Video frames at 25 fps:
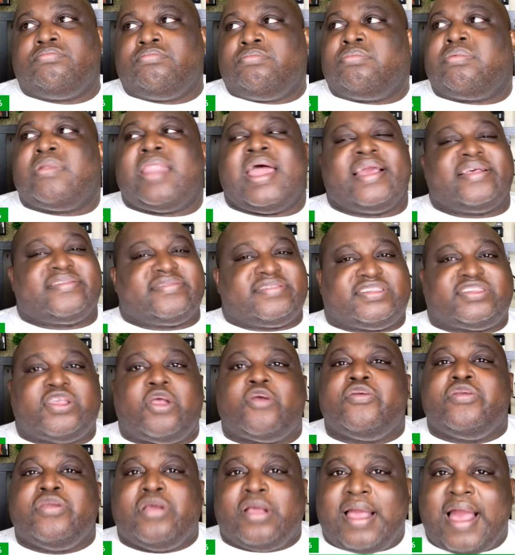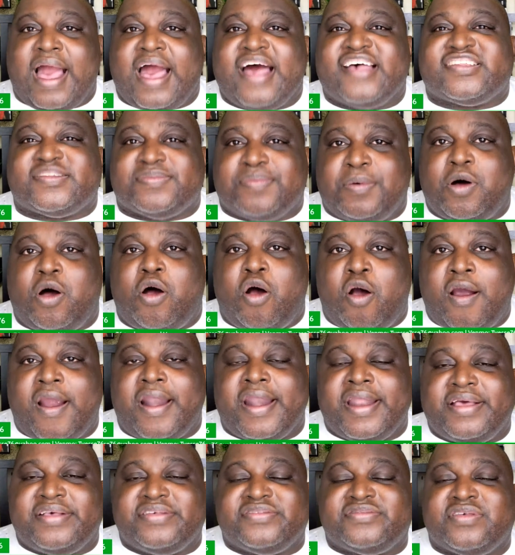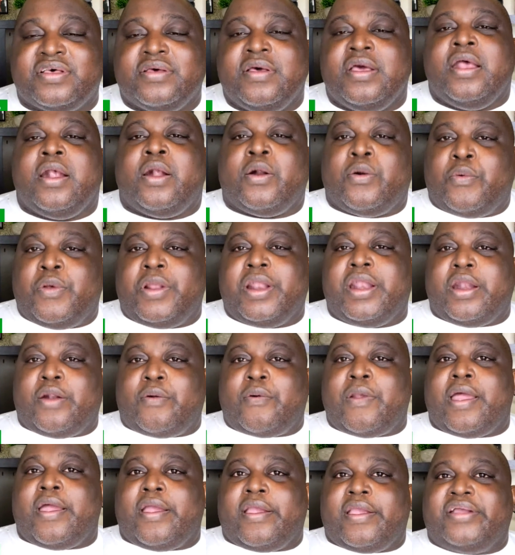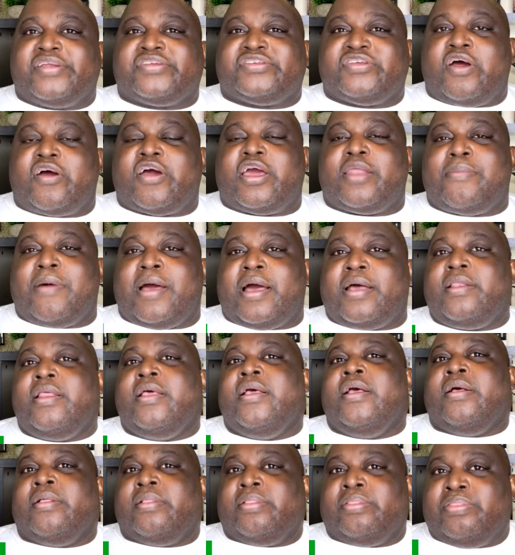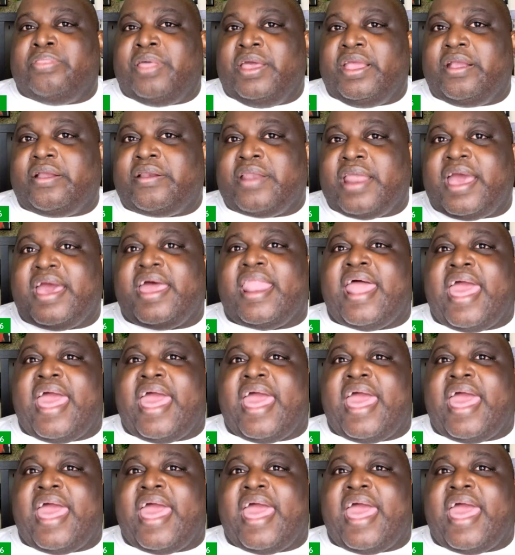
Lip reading: like certain gospel artists running around here talking about they are not